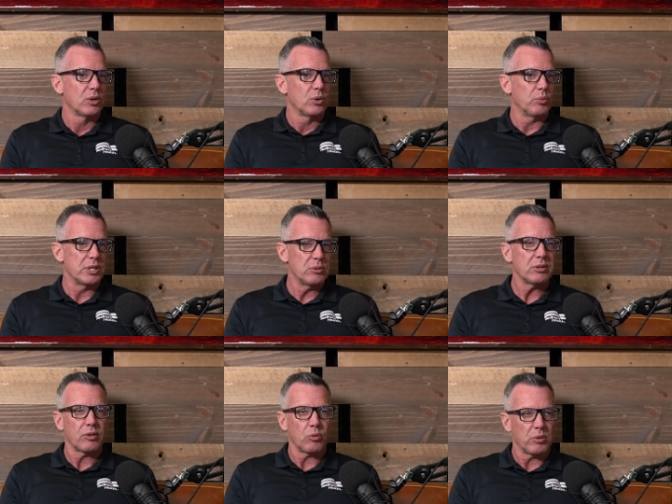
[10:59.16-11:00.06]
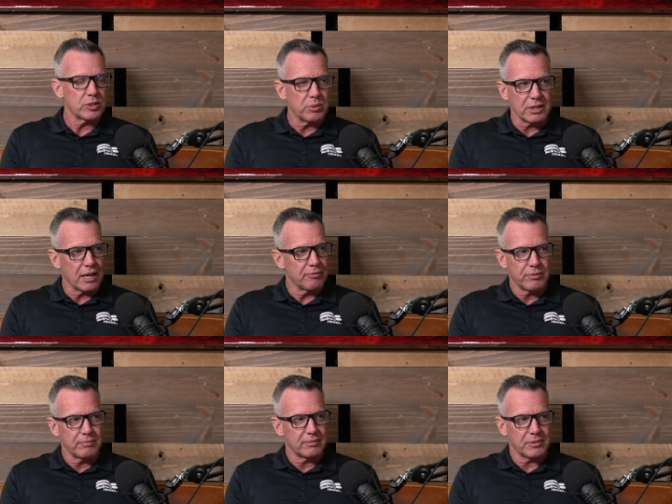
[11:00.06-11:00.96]
we do it to the ones we love
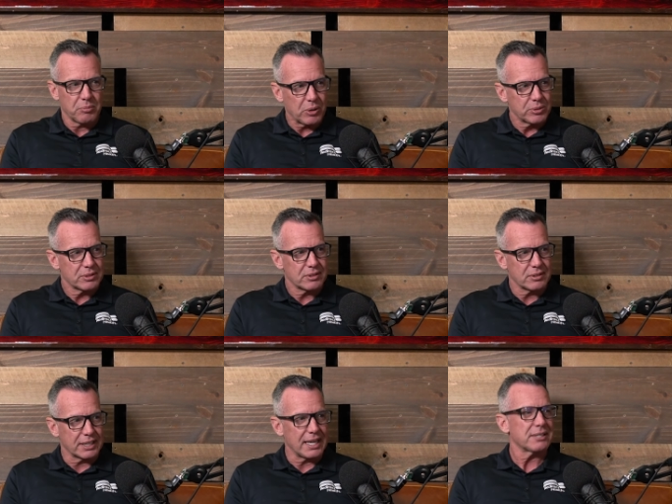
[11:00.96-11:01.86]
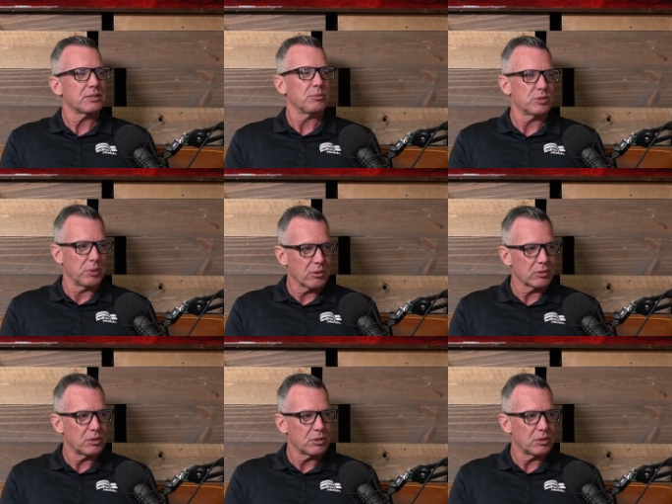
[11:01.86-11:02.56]
the most. Like that's mm-hmm. the ones we hurt the